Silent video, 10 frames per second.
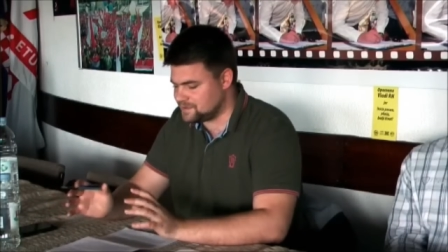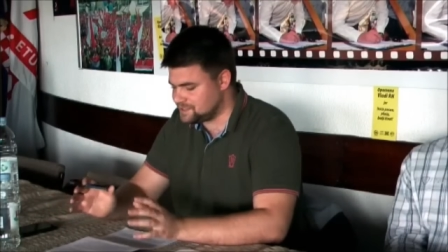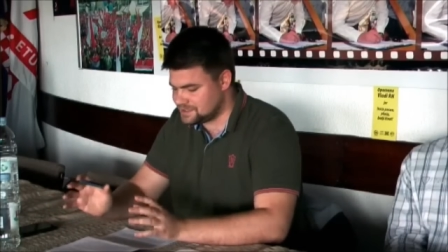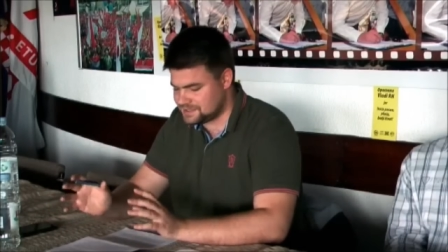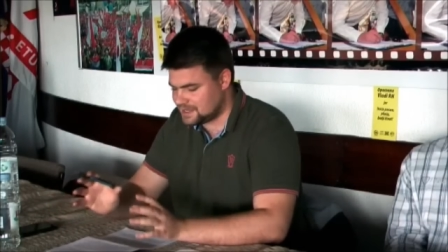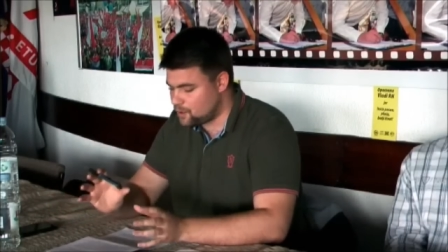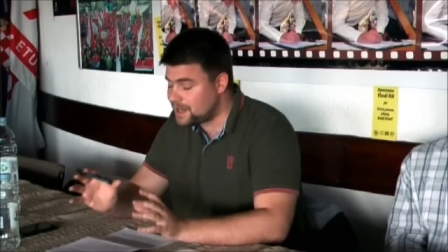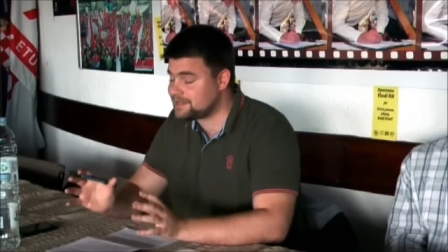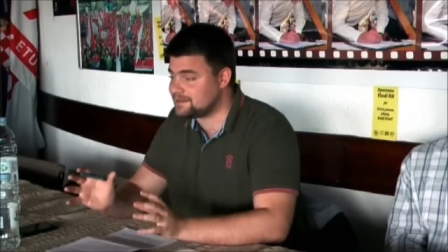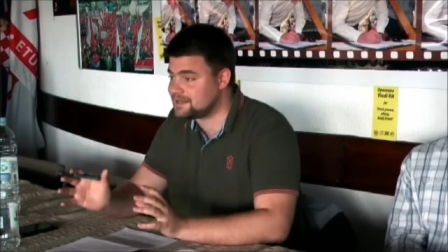which is
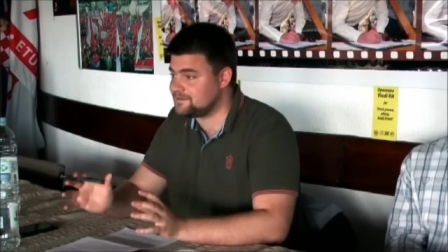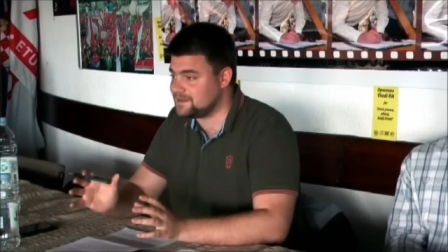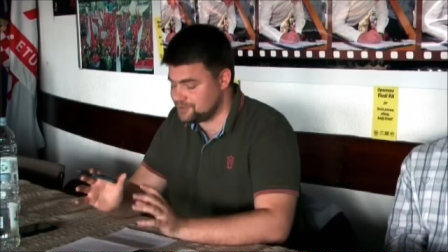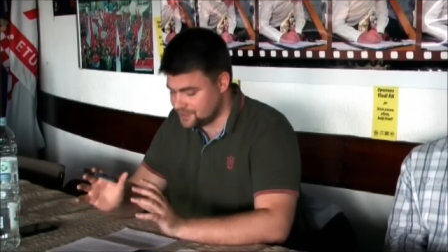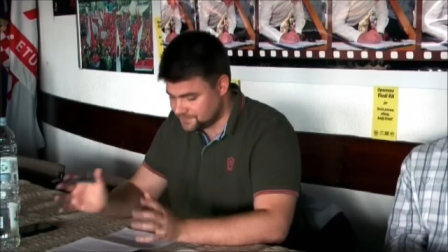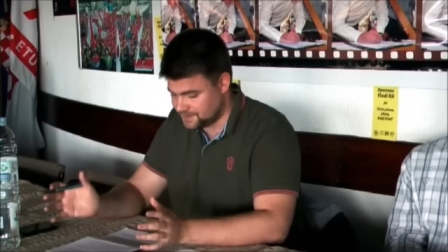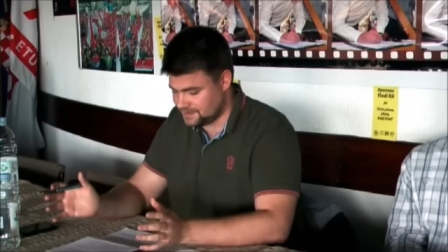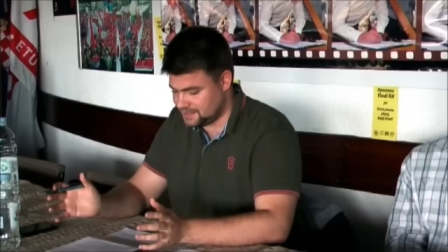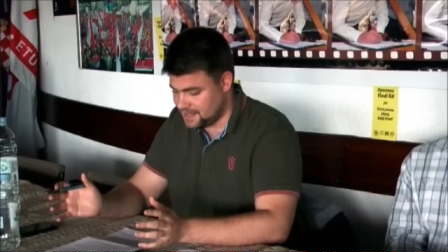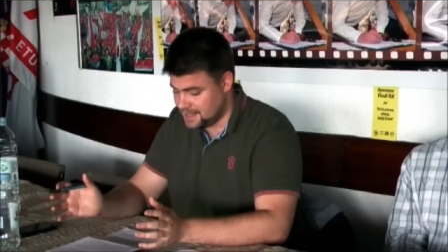qualitatively different.
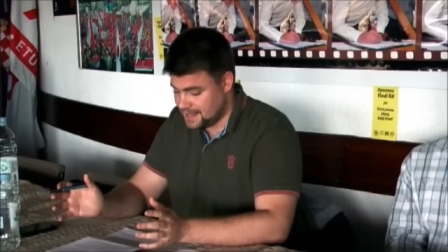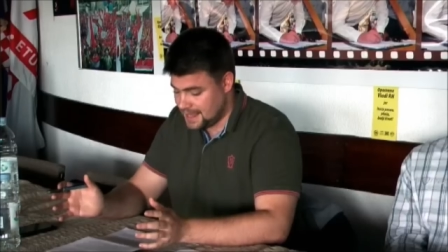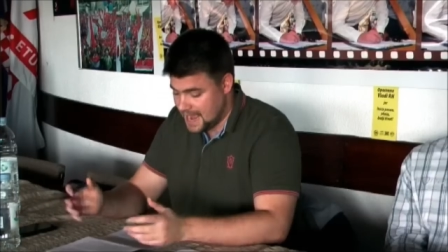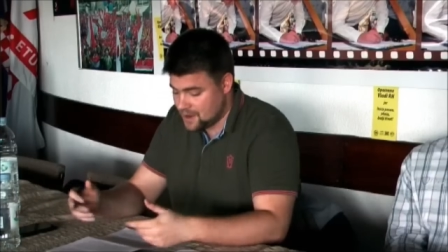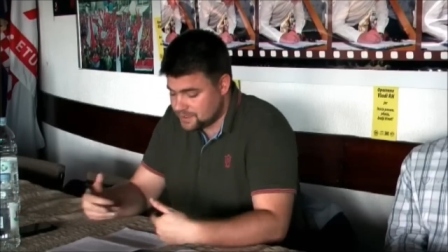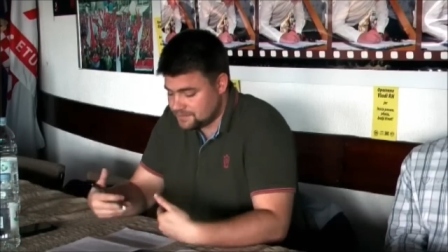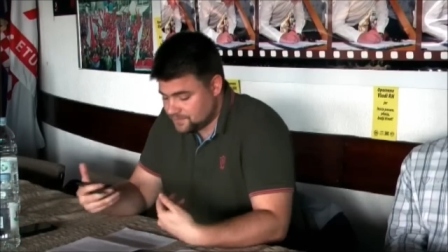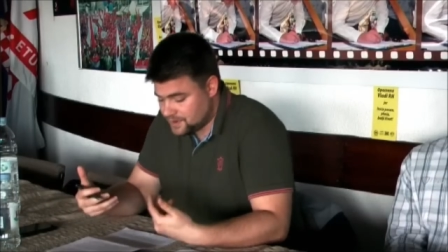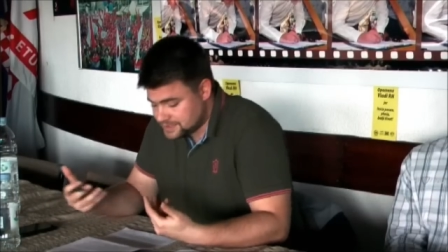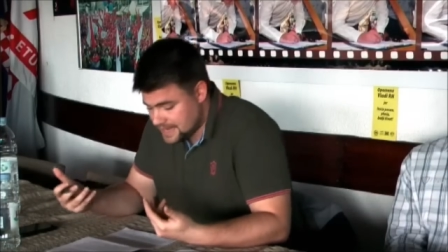I would, of
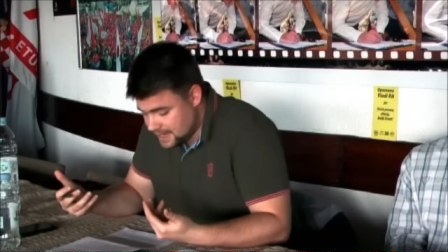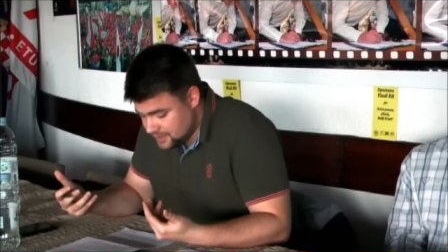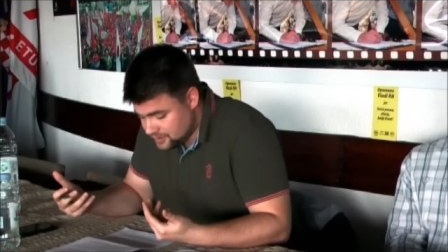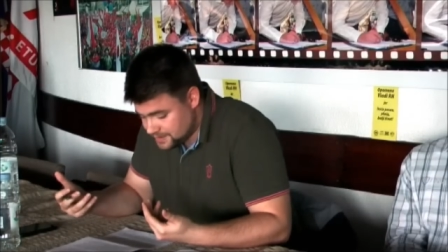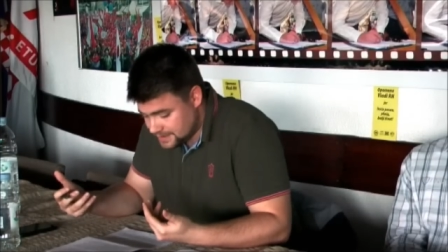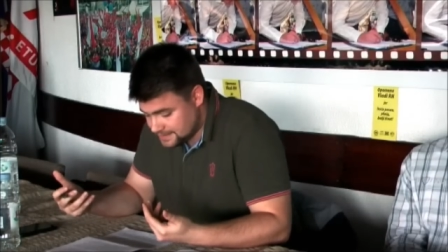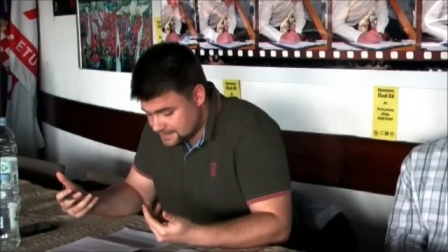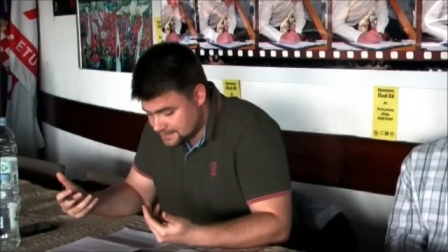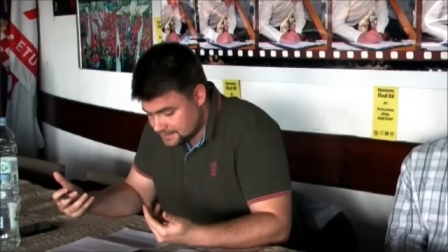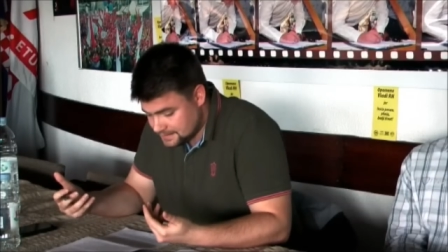course, argue that
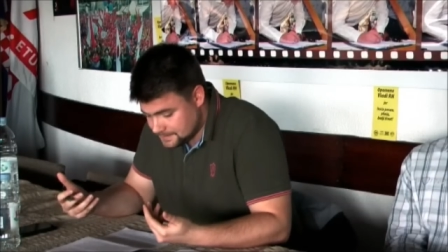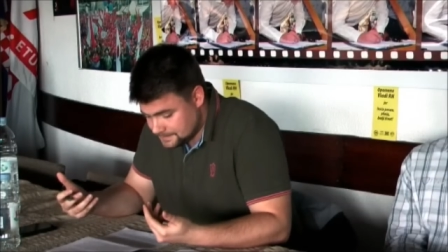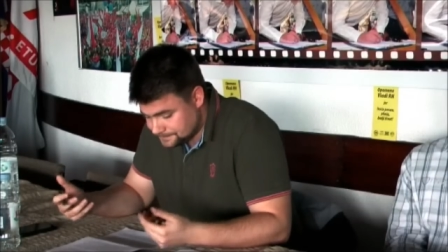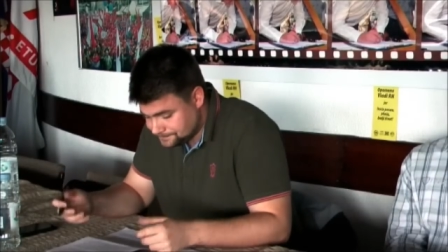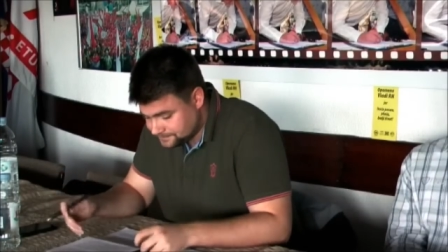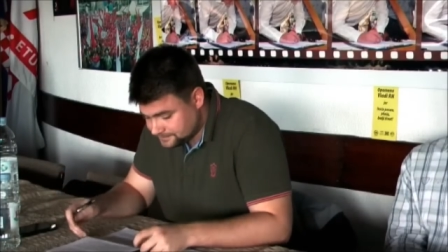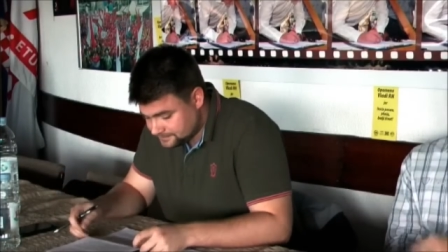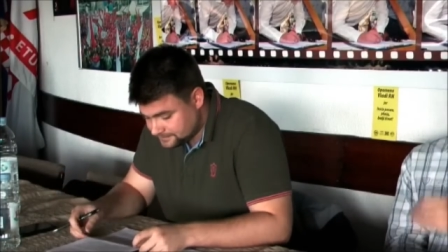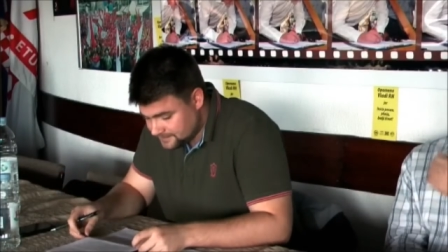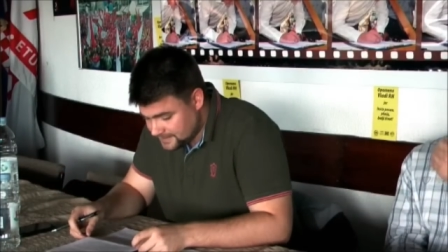uh, um,
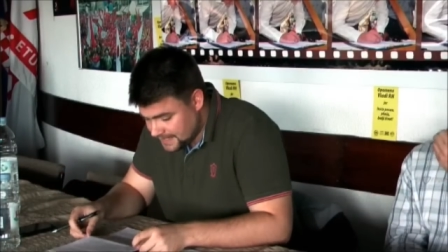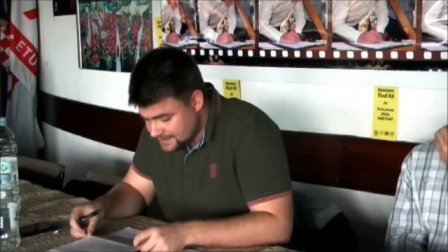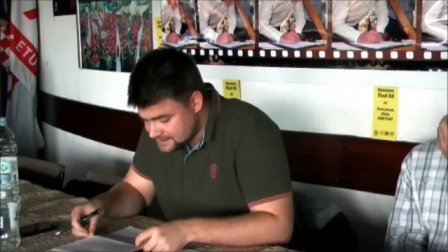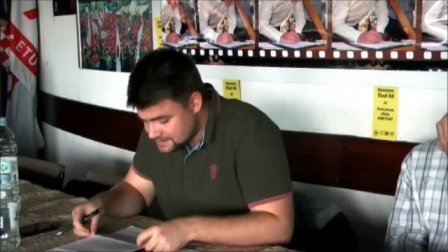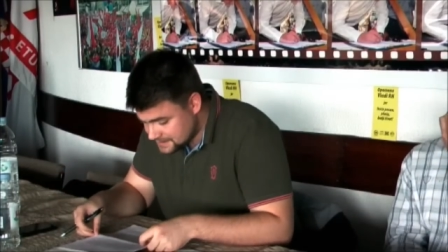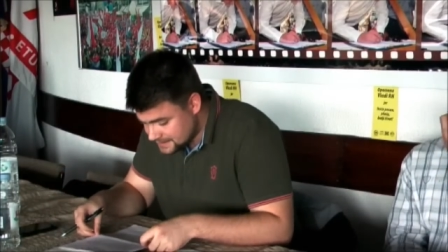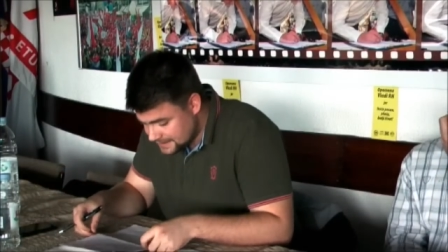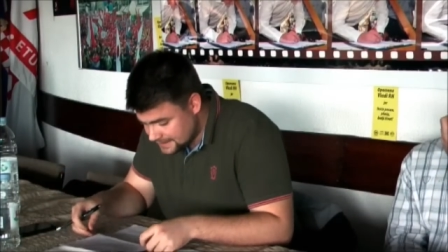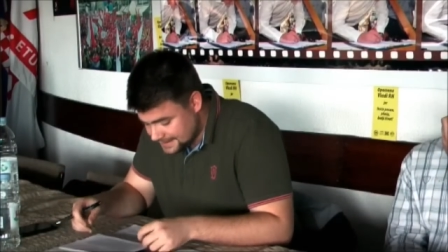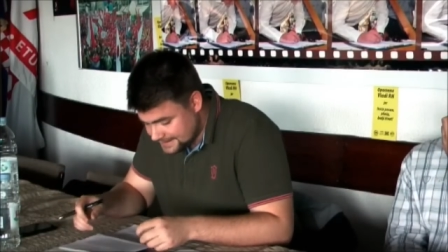it is
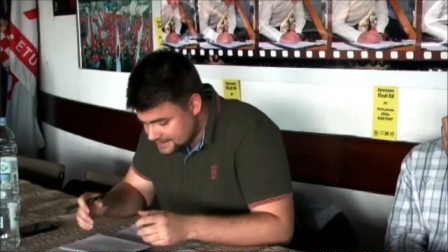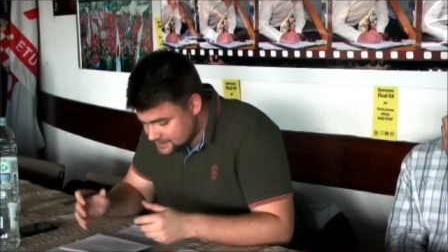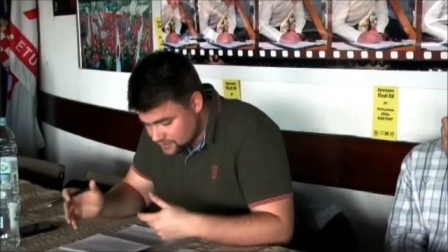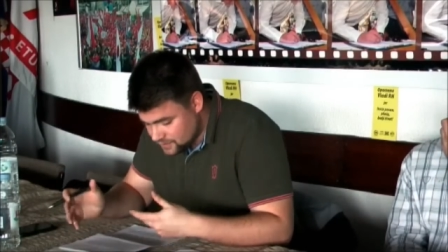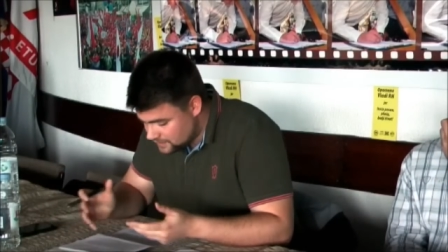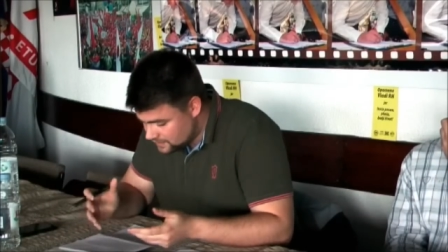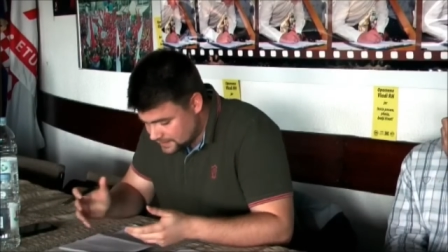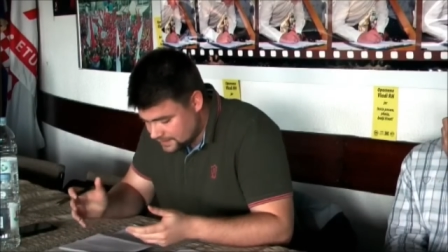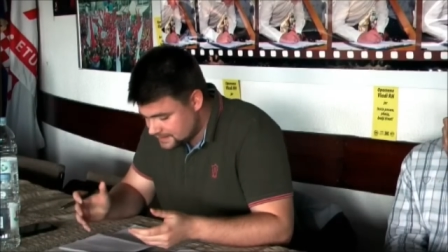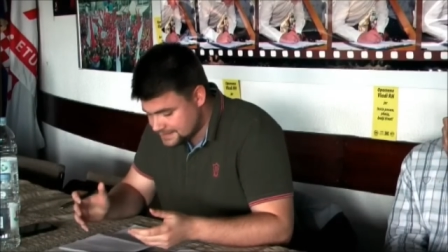this
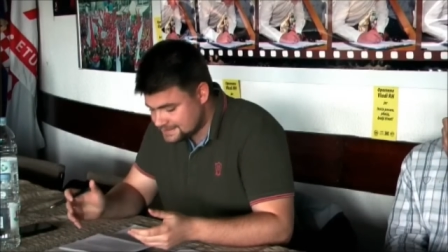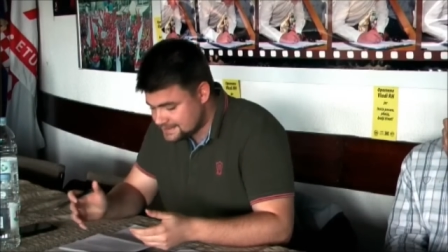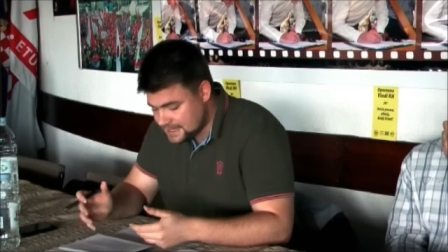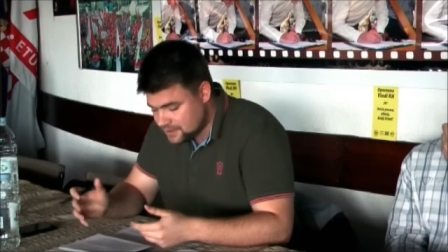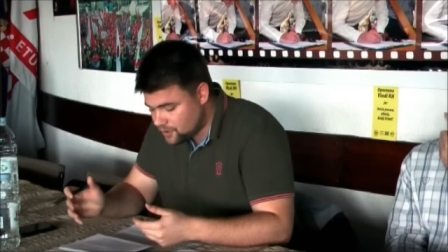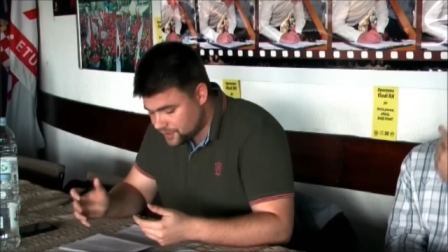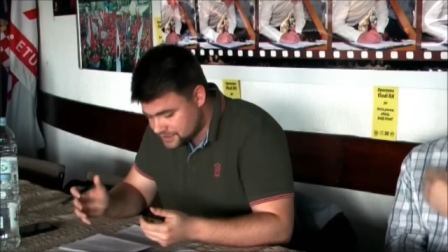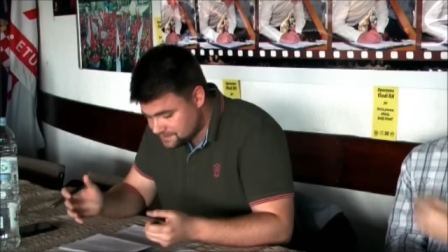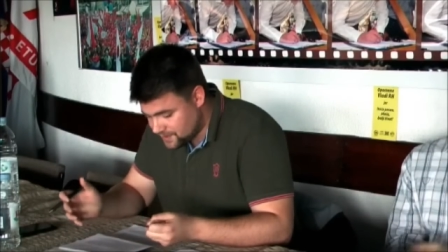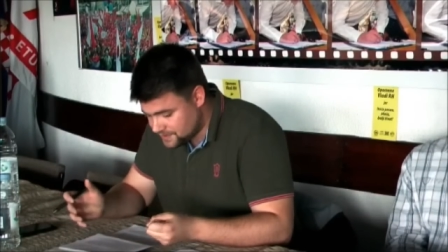still
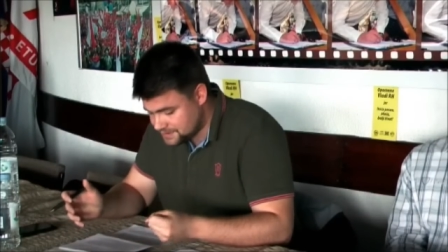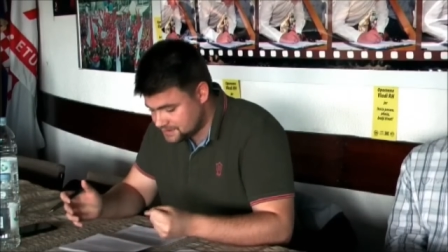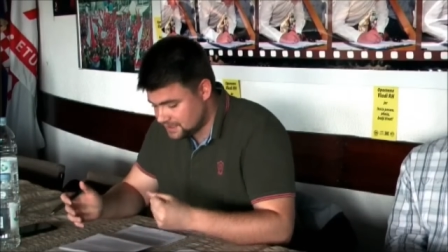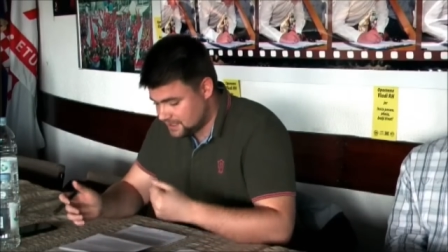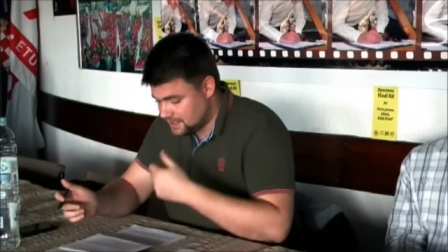corresponds